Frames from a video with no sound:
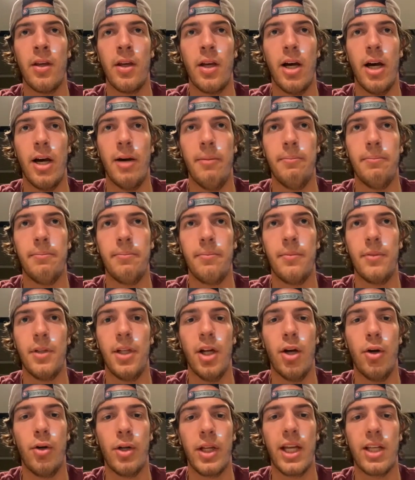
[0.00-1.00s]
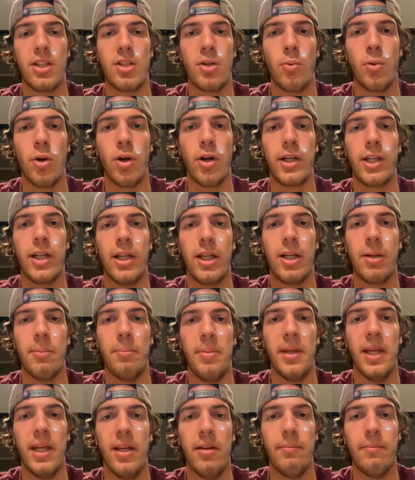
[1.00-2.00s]
and get to work and
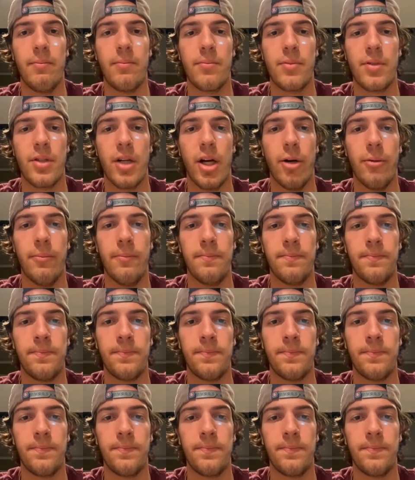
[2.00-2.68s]
compete. So.